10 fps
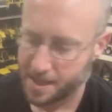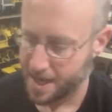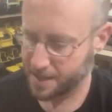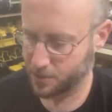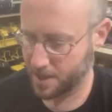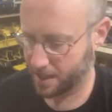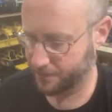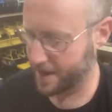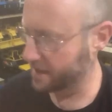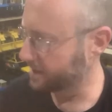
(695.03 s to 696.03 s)
I
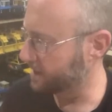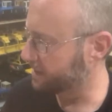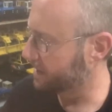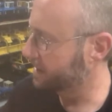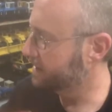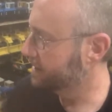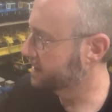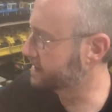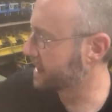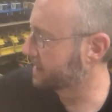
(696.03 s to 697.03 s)
could find another
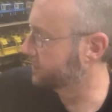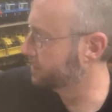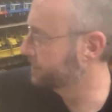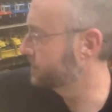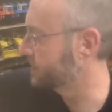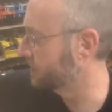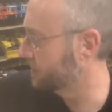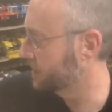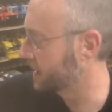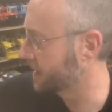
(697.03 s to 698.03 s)
set of them.
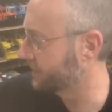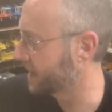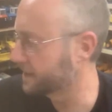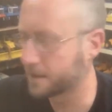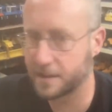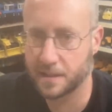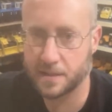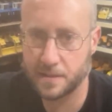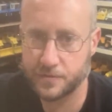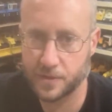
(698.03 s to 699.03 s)
So, and I finally
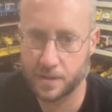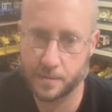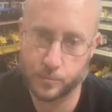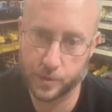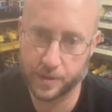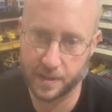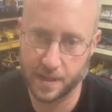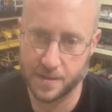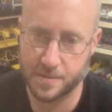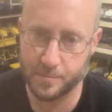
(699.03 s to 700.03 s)
did for a really
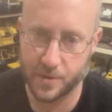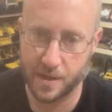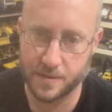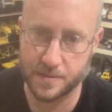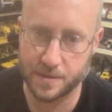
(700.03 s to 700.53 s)
awesome price.